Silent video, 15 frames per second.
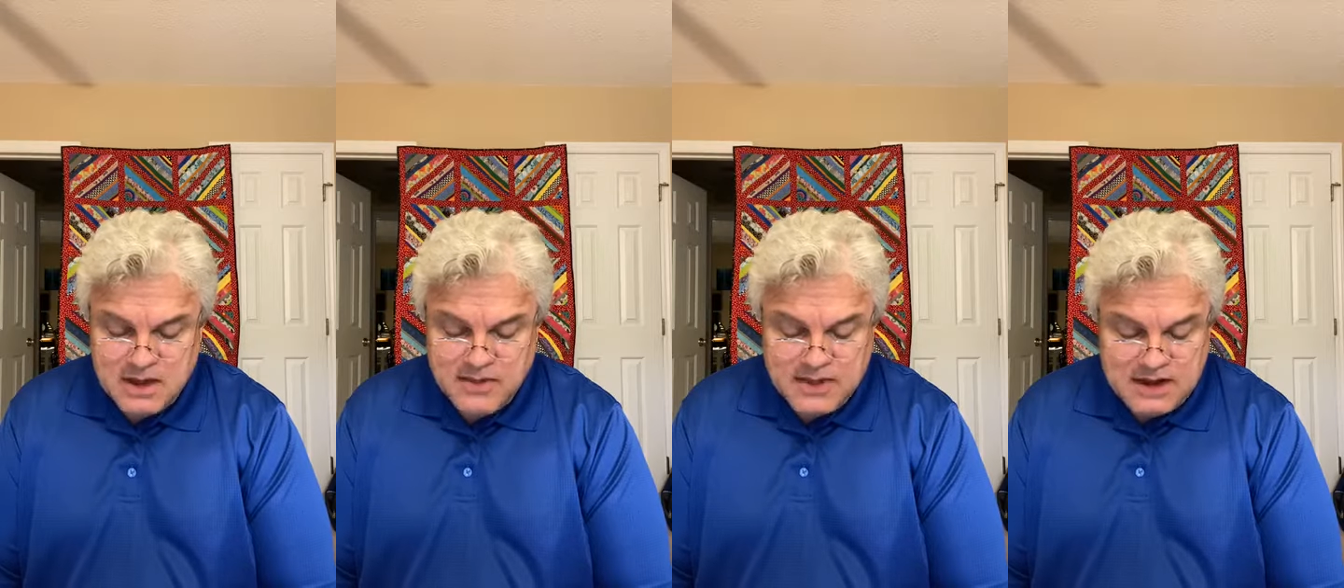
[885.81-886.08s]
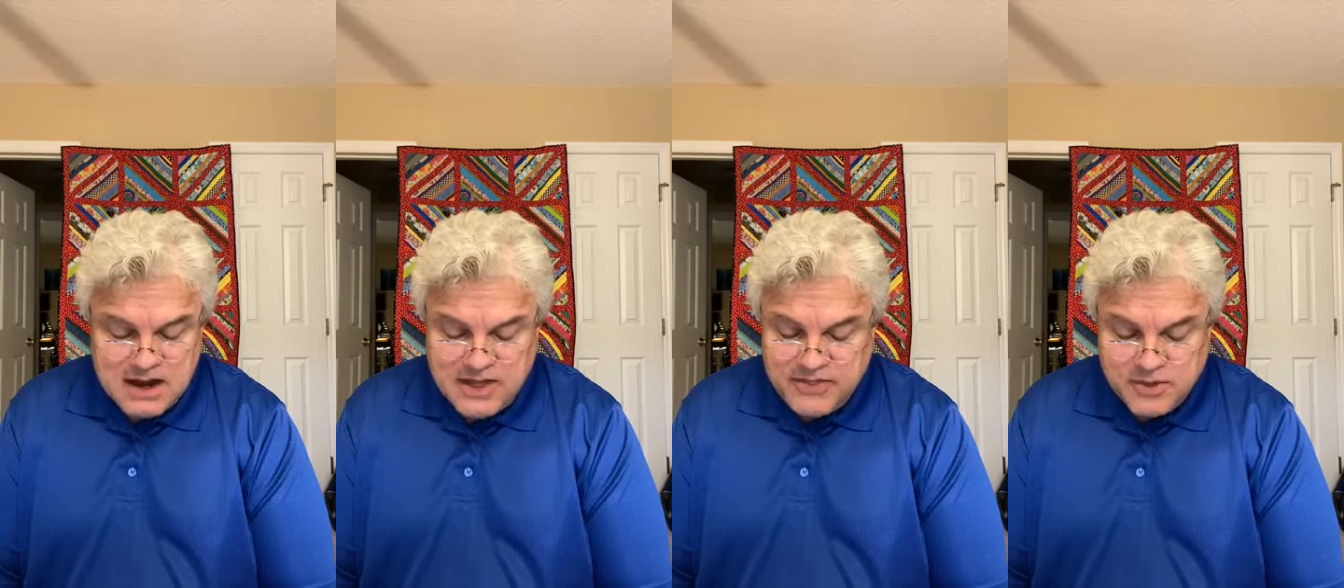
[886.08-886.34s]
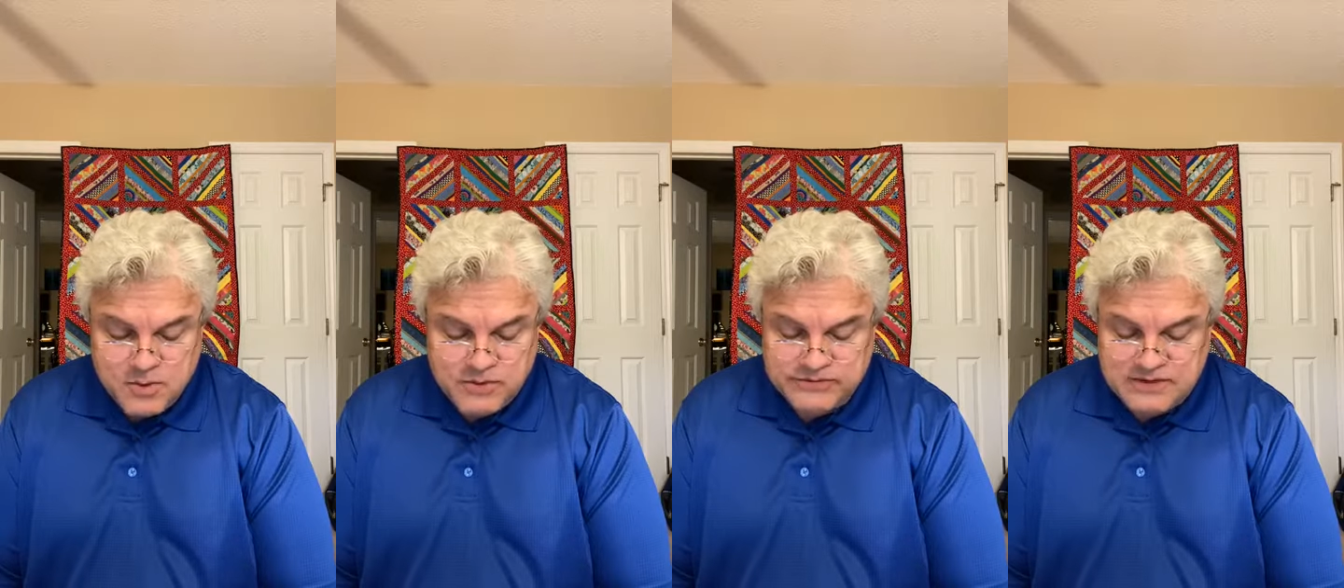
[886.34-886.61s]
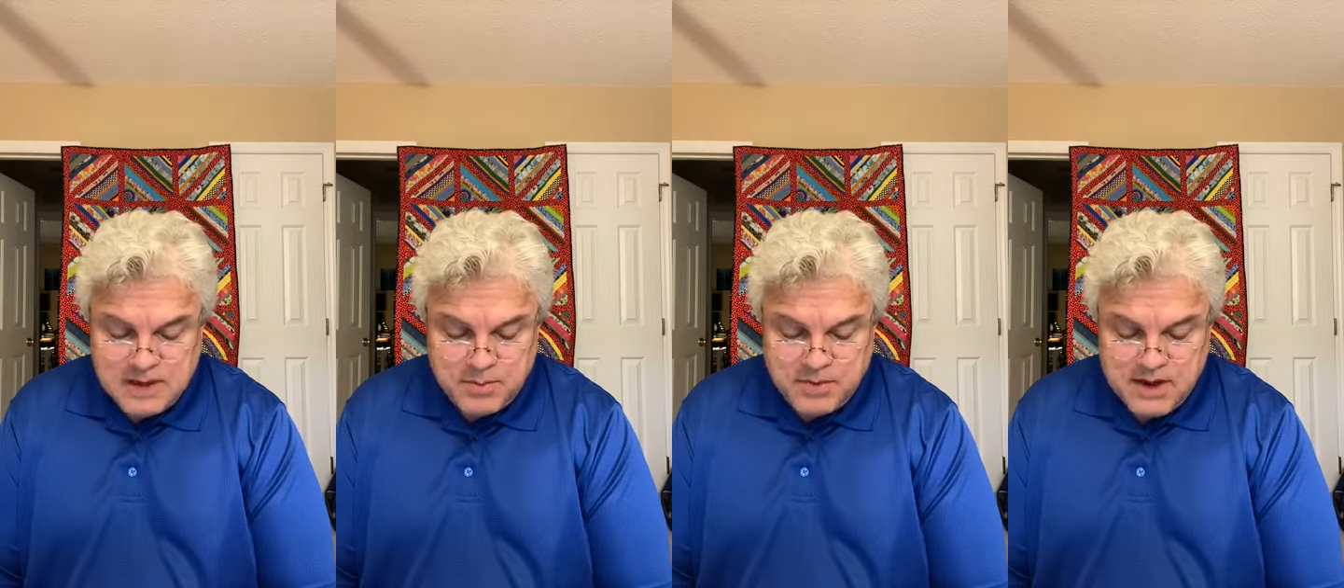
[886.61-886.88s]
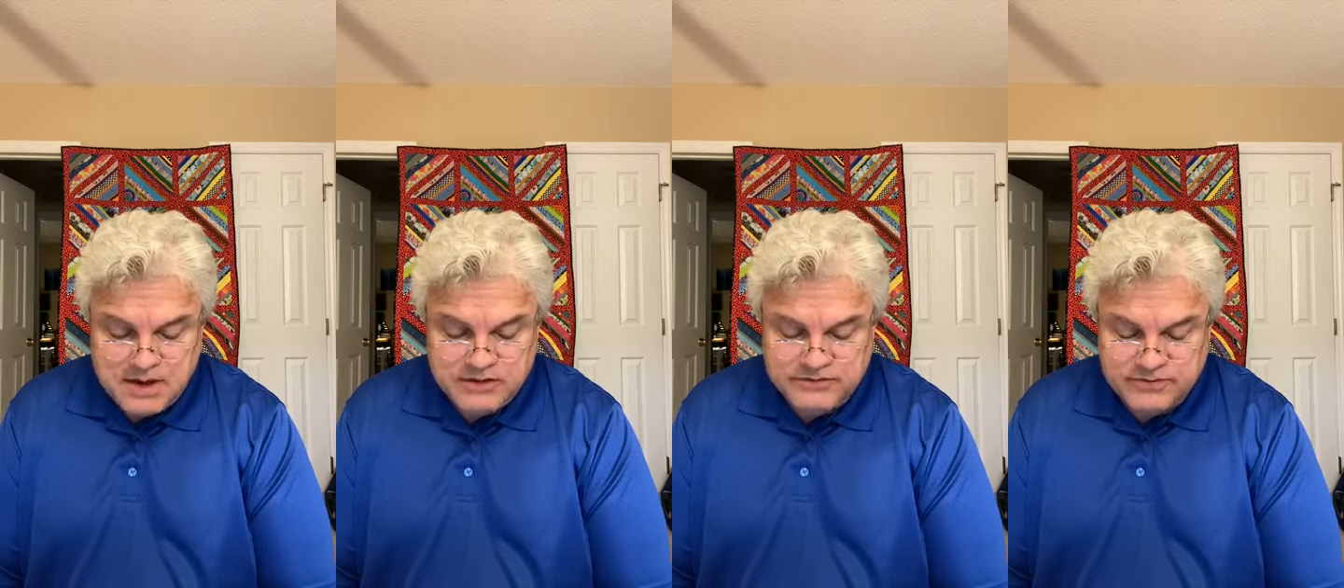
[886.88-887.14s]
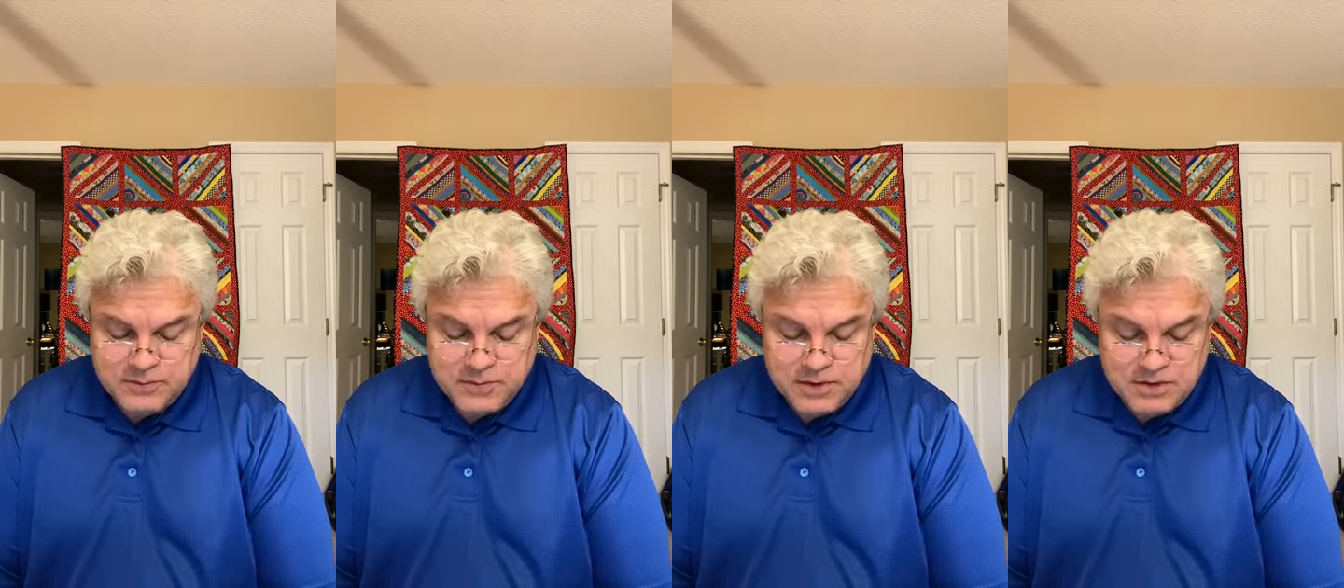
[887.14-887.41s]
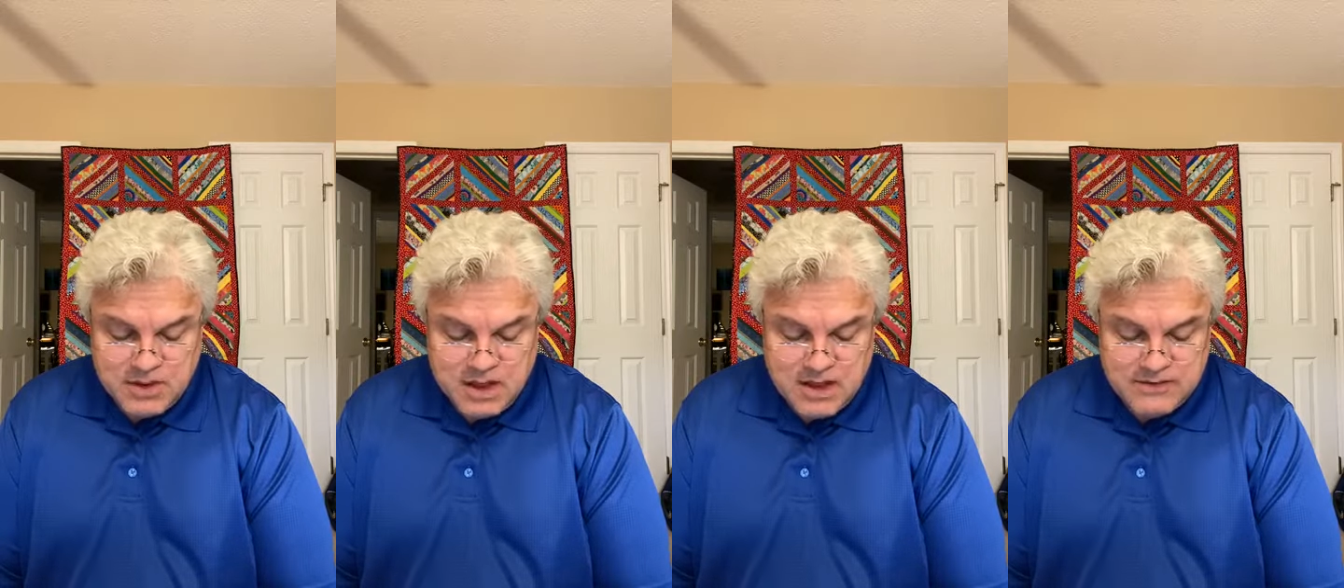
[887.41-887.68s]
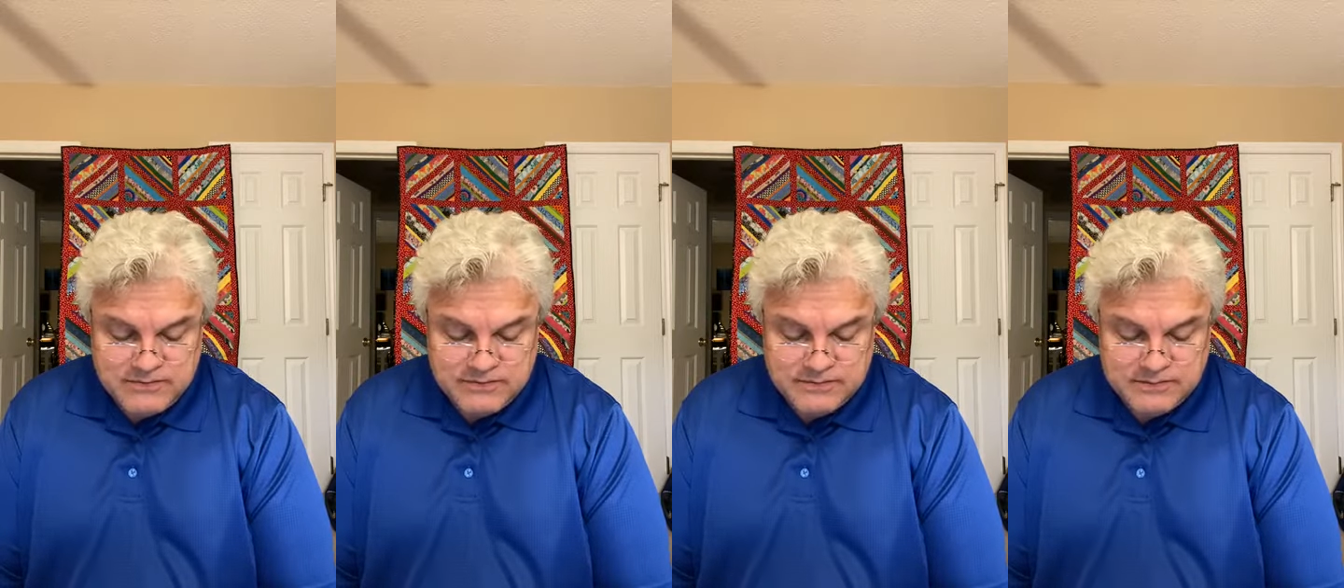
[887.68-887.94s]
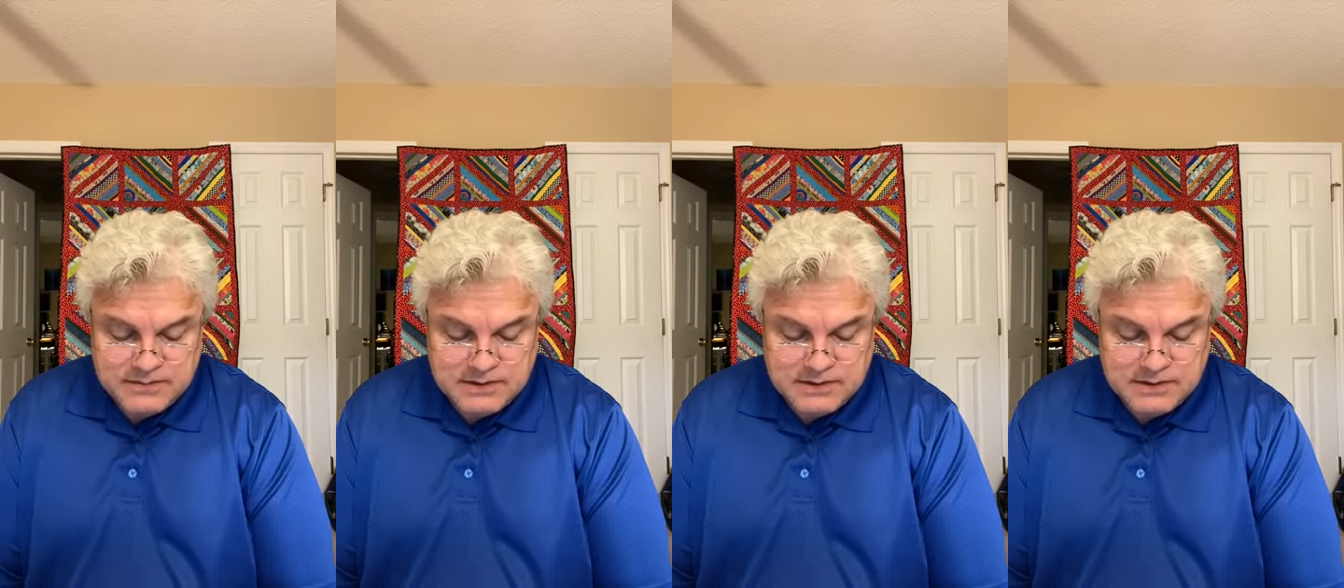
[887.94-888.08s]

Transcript: that nothing will separate us from your love.